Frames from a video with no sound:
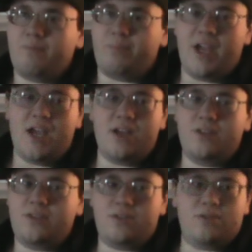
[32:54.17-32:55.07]
big,
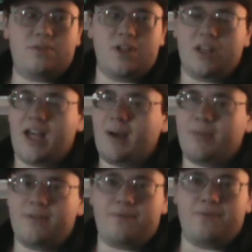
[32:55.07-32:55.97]

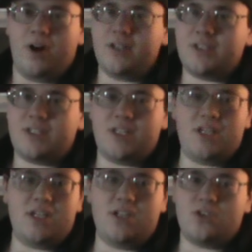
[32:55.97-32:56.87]
elaborate, fun
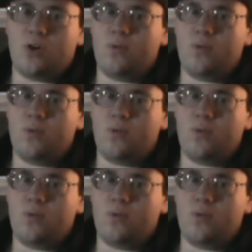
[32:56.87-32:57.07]
scenes,